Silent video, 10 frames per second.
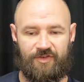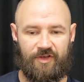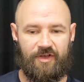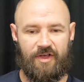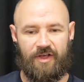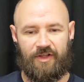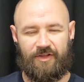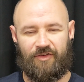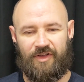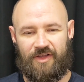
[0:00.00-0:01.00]
So
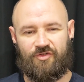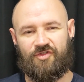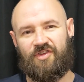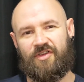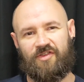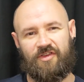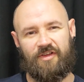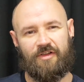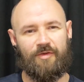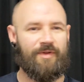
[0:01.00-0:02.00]
they were interesting, something
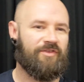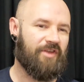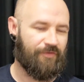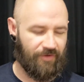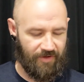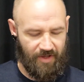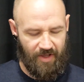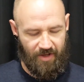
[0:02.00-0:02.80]
a little bit different.